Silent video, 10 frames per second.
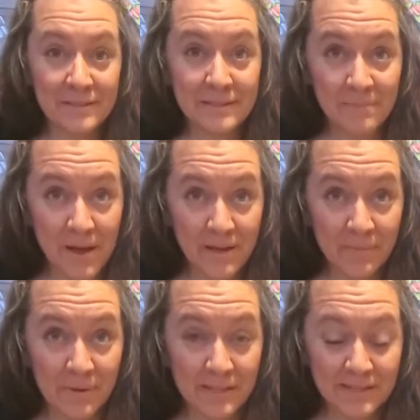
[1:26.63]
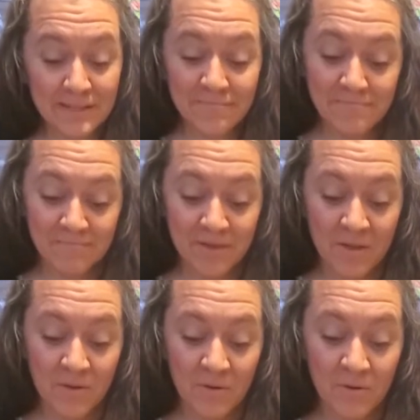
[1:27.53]
is a pocket pizza
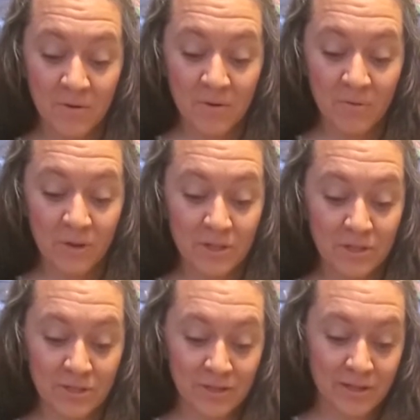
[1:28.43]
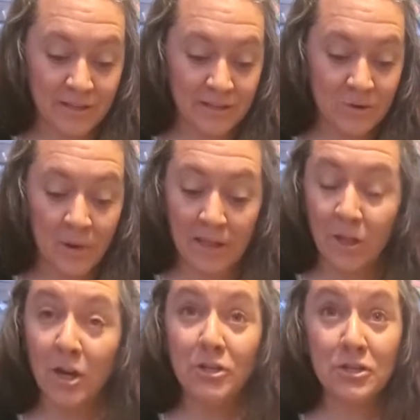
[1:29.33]
which is quite
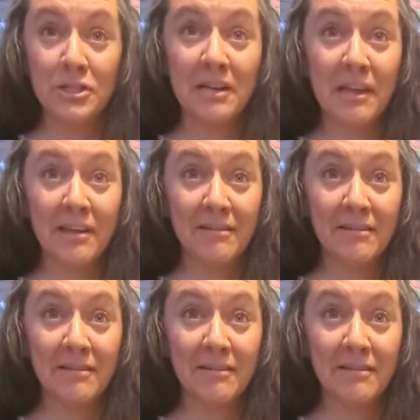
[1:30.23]
large today. So that's